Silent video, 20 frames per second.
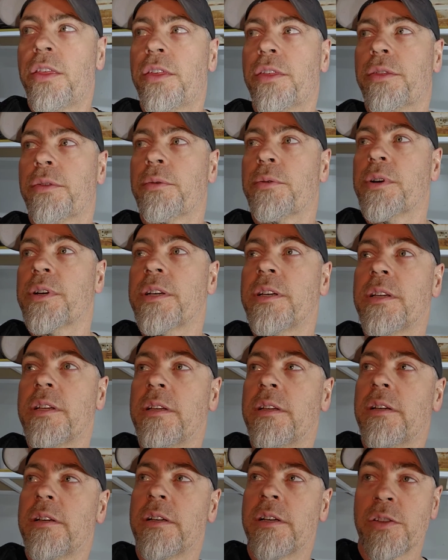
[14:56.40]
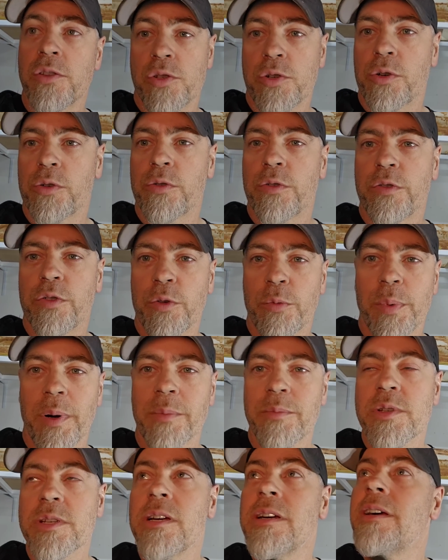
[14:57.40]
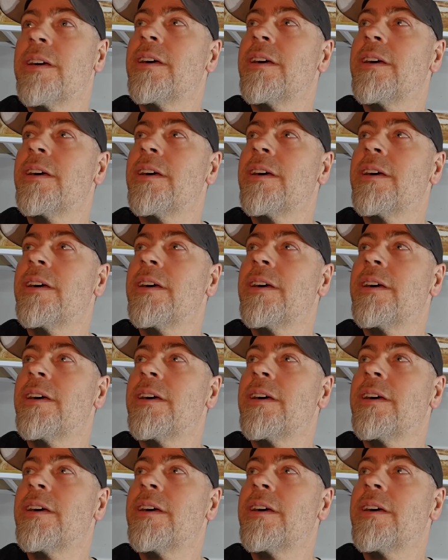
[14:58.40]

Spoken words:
3 internal fuel pumps.